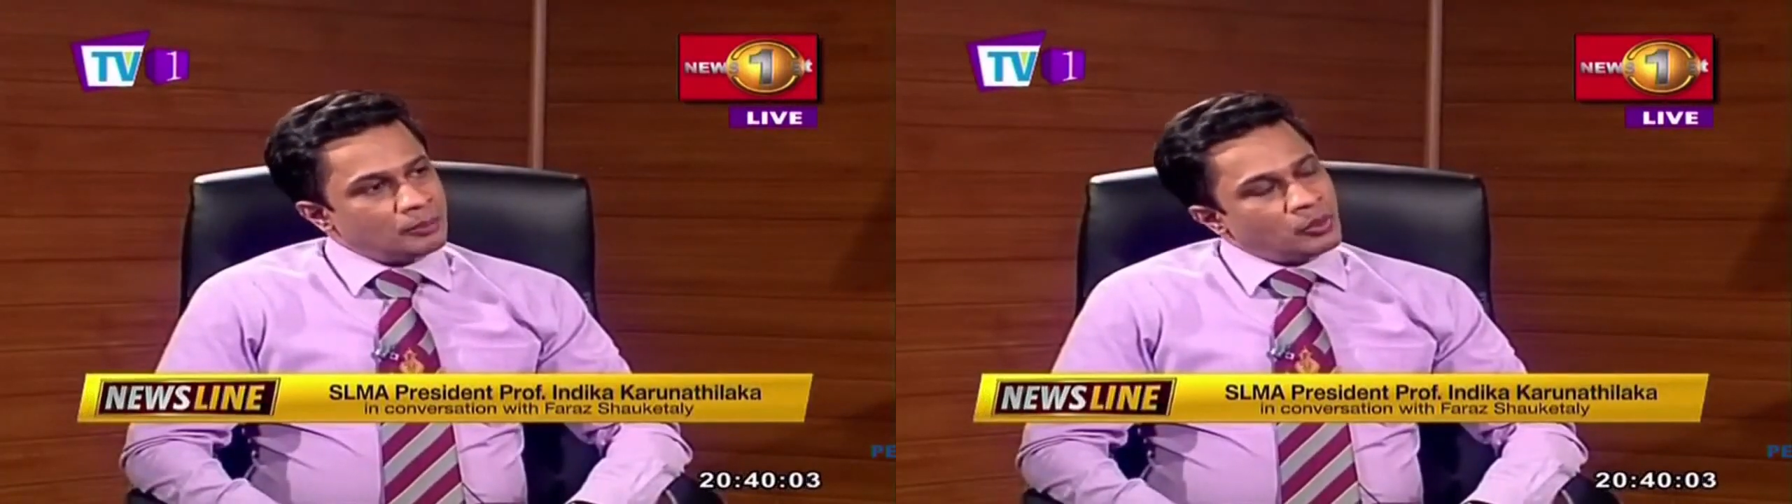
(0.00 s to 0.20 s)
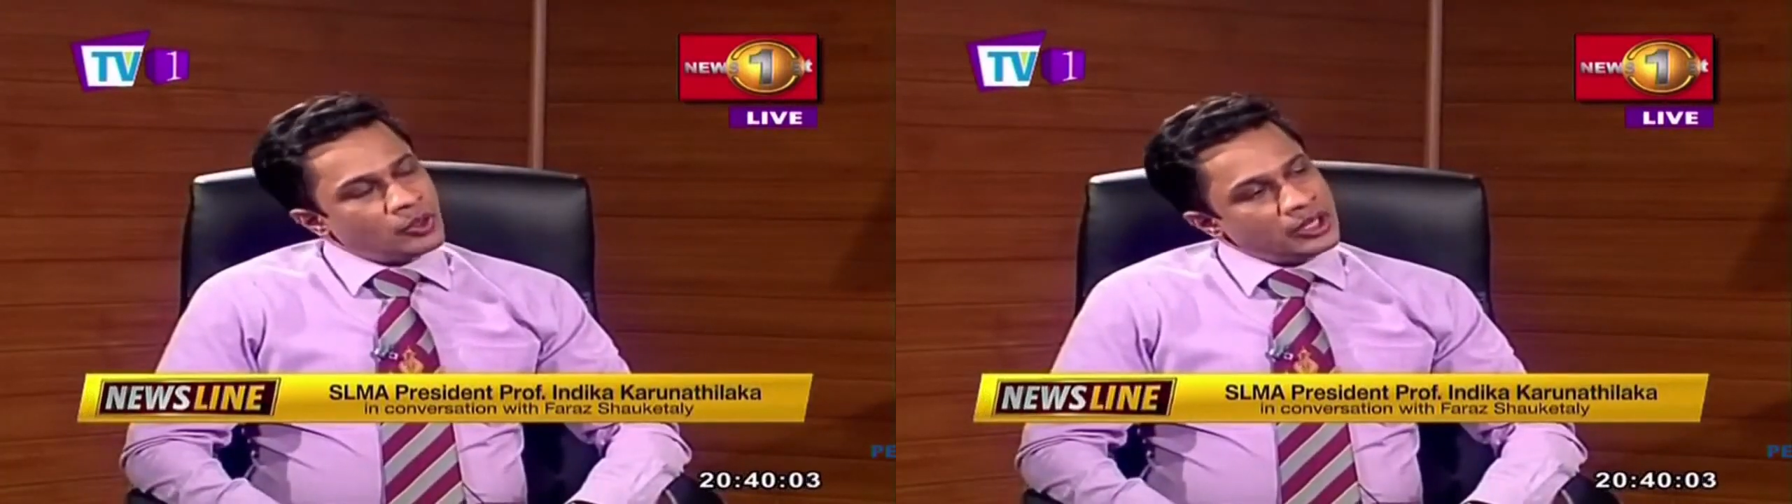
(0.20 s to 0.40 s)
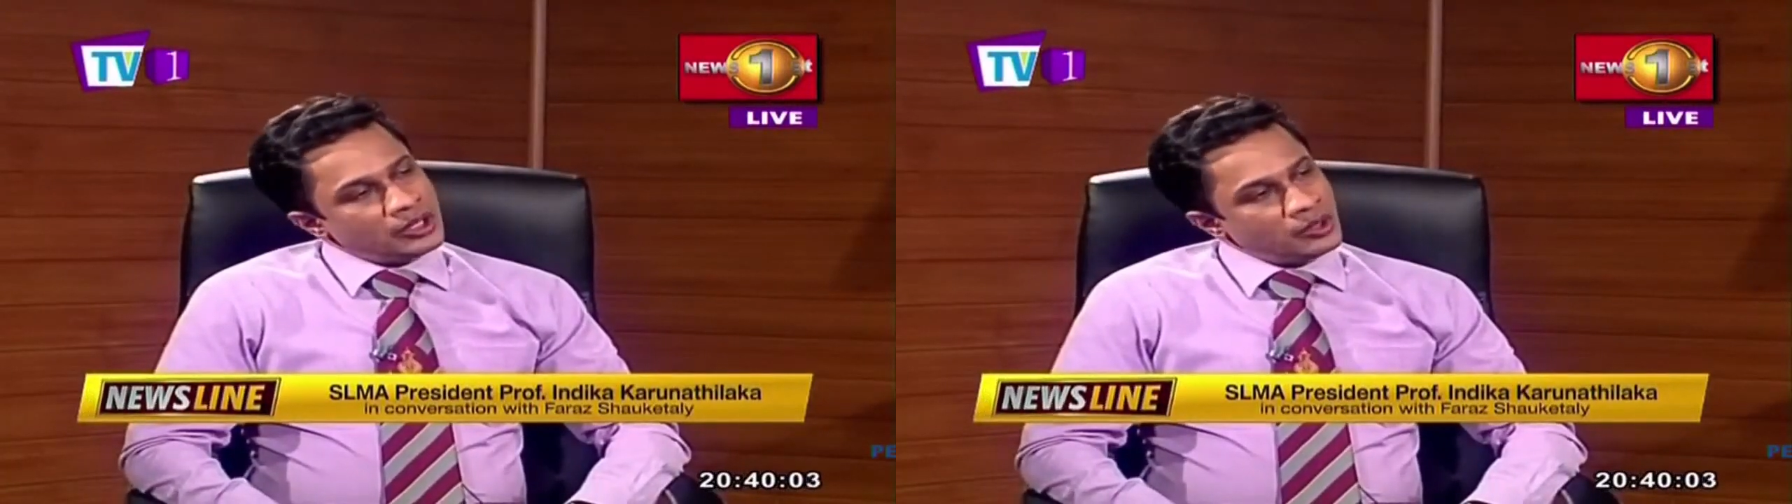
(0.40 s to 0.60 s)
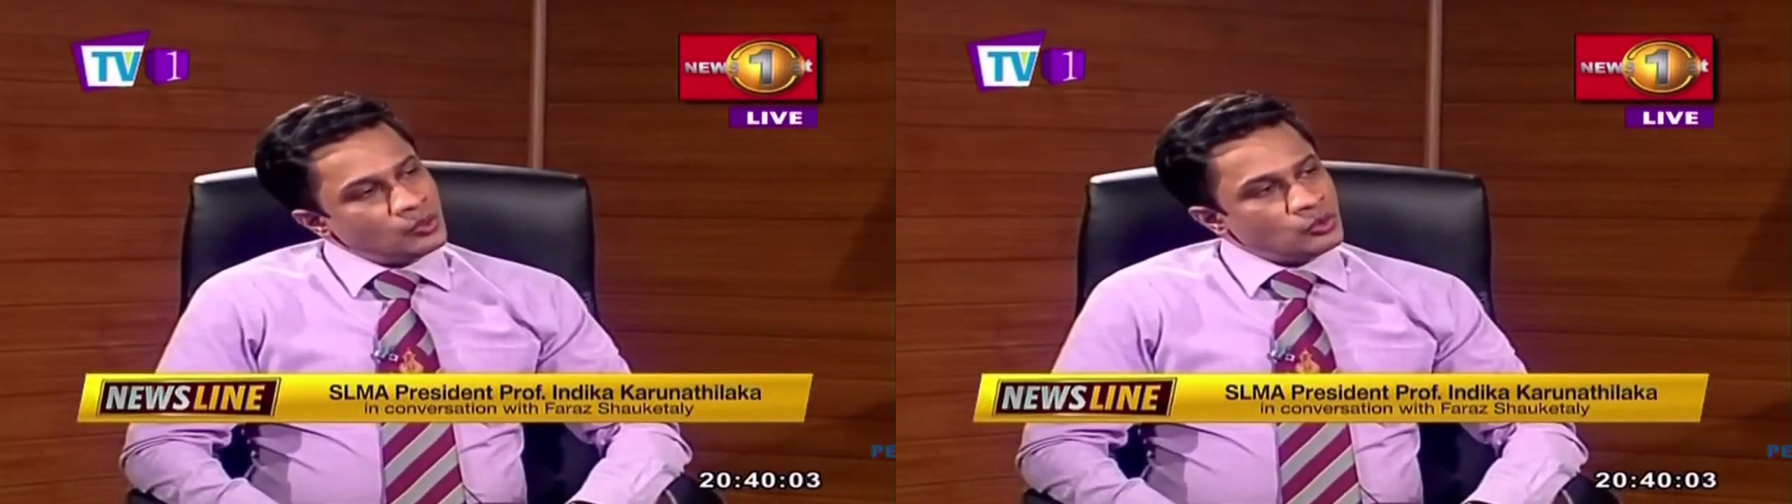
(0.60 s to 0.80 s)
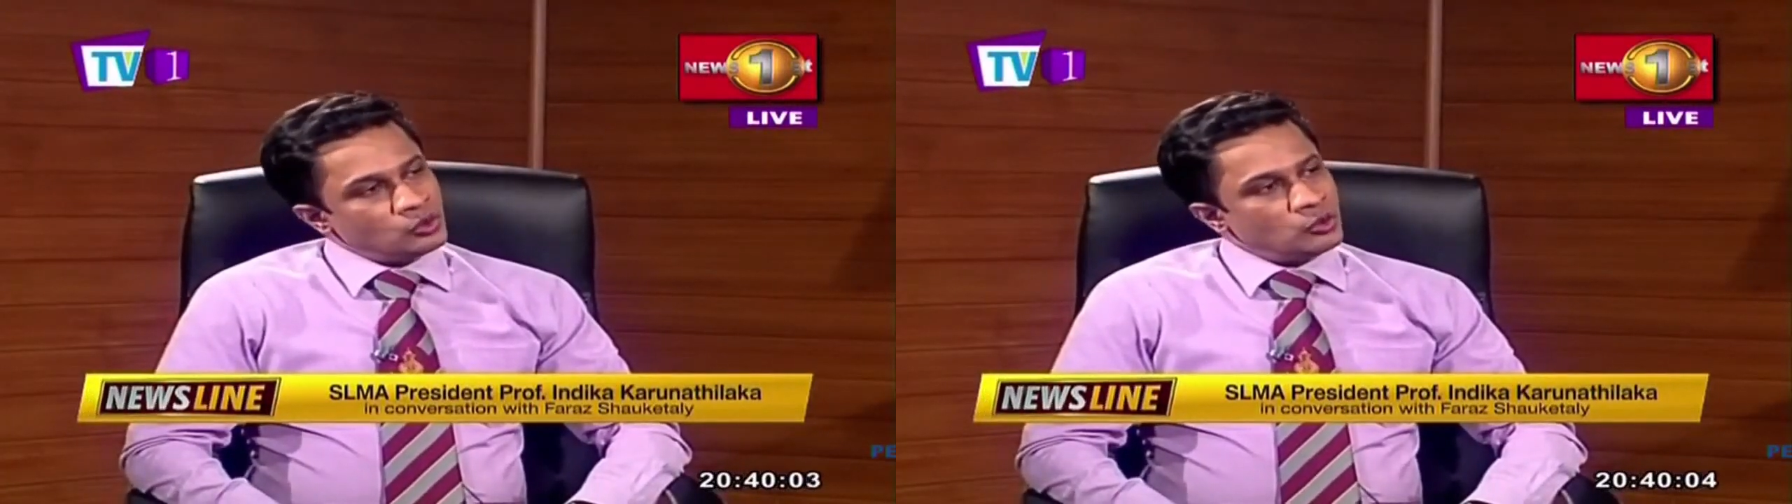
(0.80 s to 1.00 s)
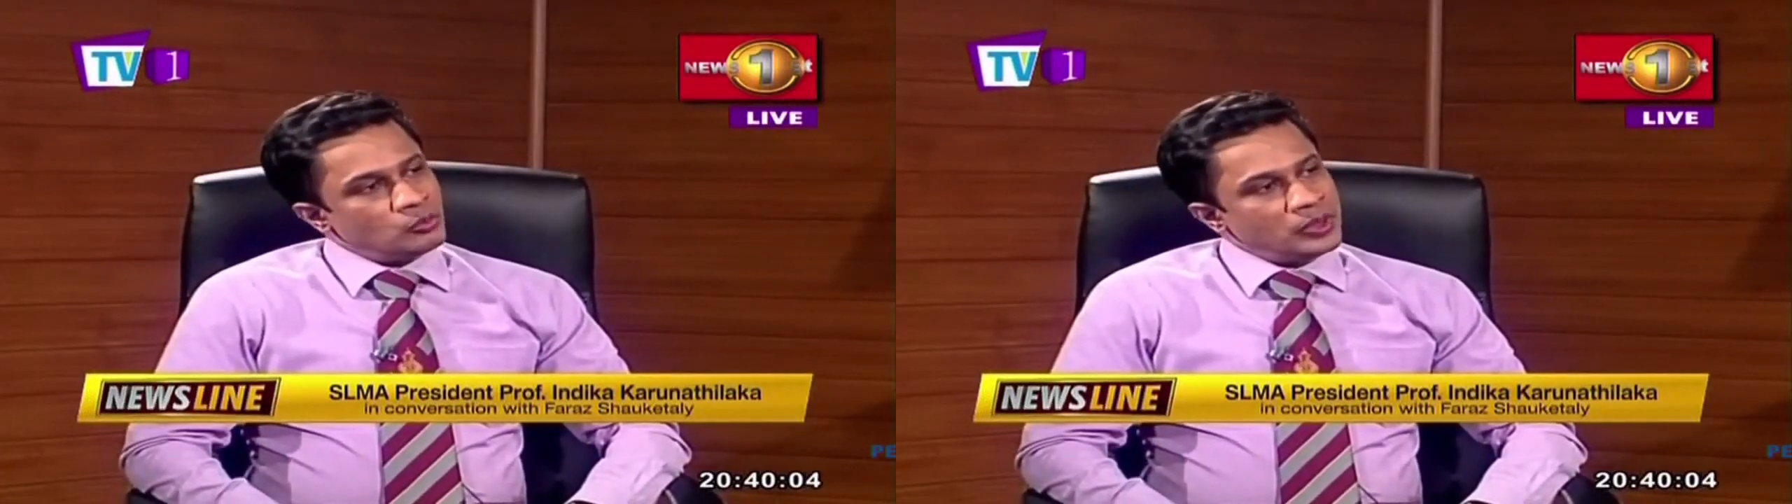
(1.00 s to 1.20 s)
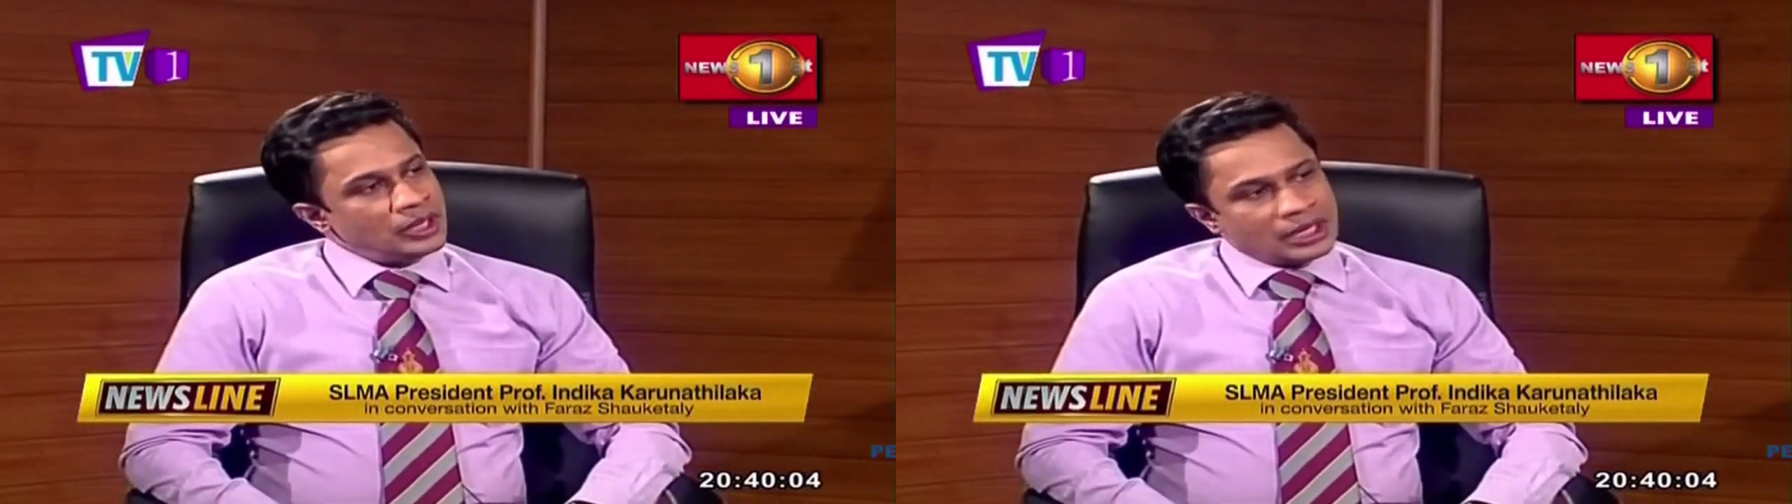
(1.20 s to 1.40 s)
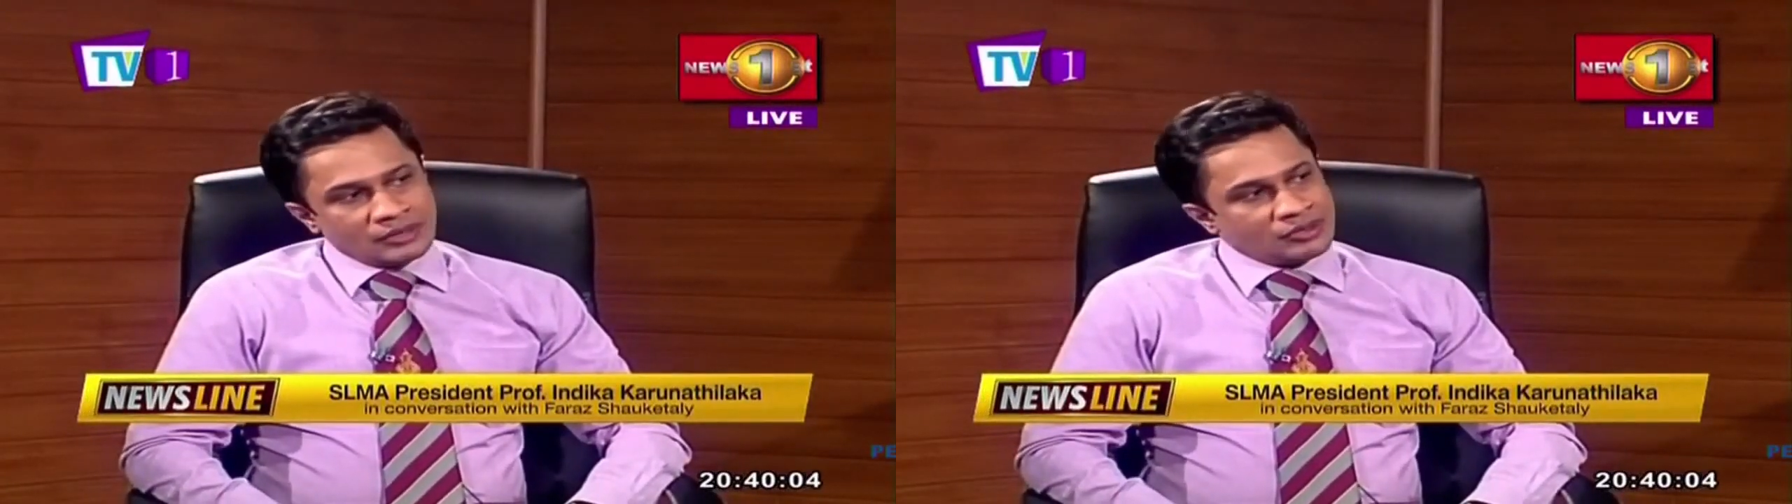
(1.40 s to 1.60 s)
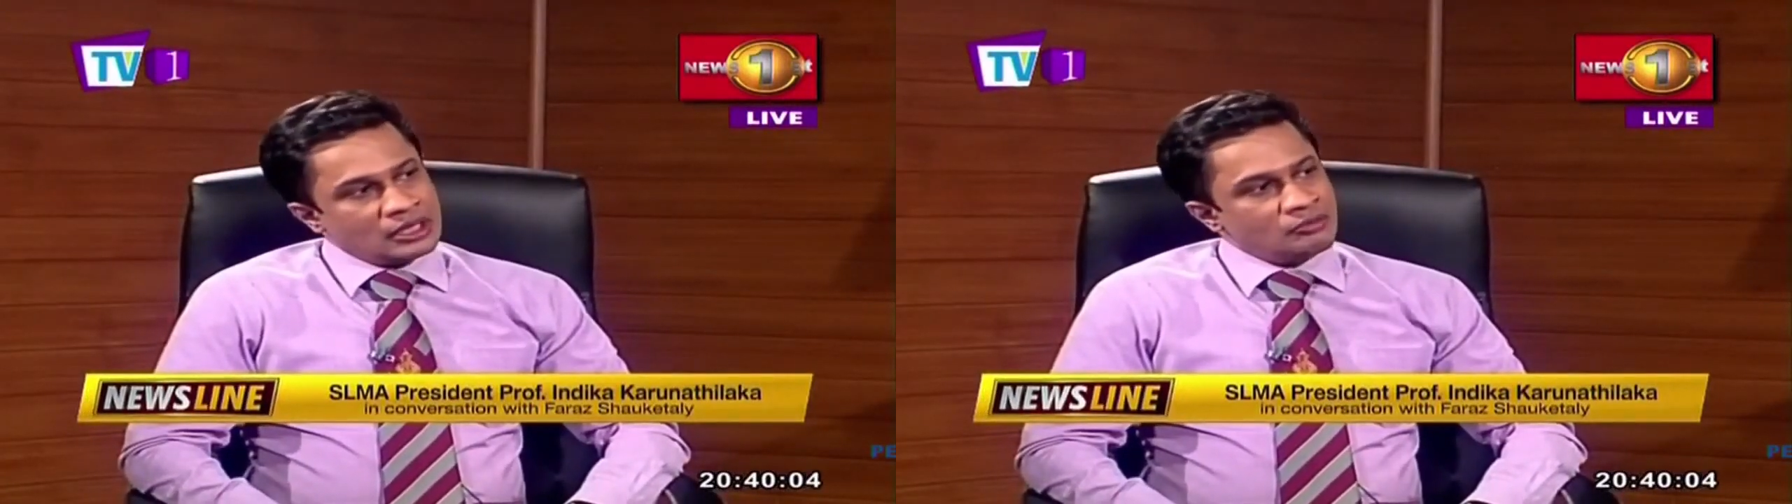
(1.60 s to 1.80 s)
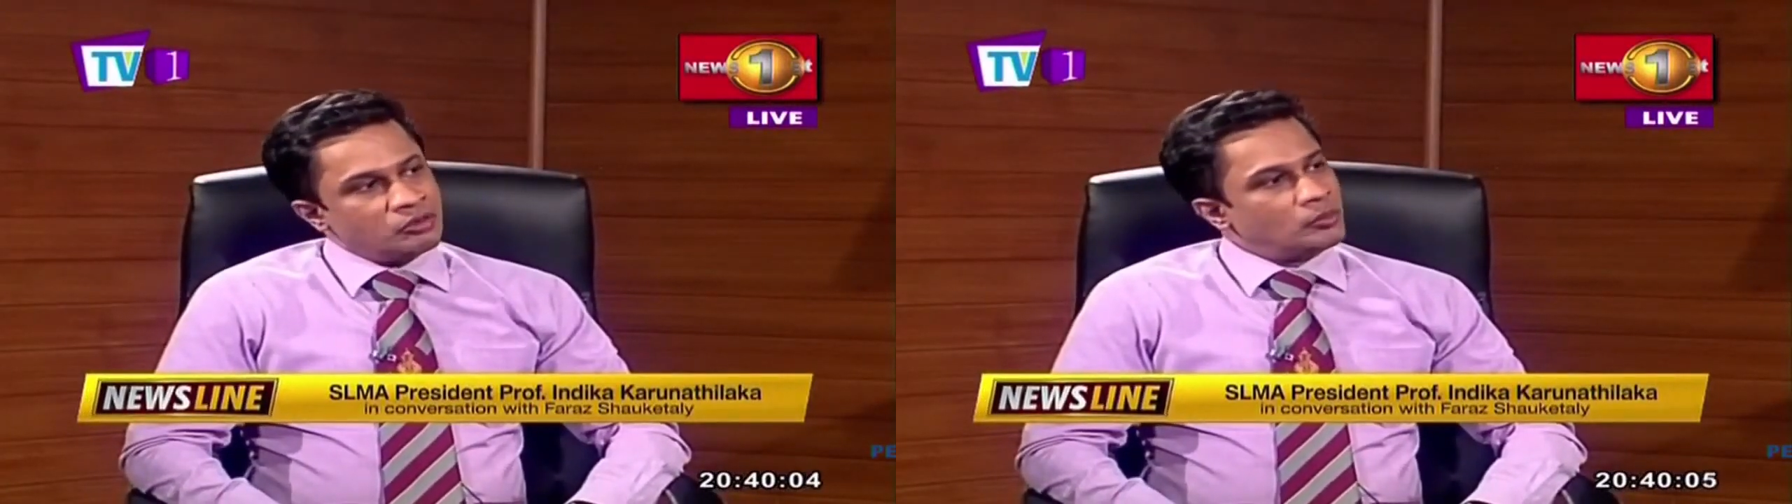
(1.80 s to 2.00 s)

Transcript: point you should be asking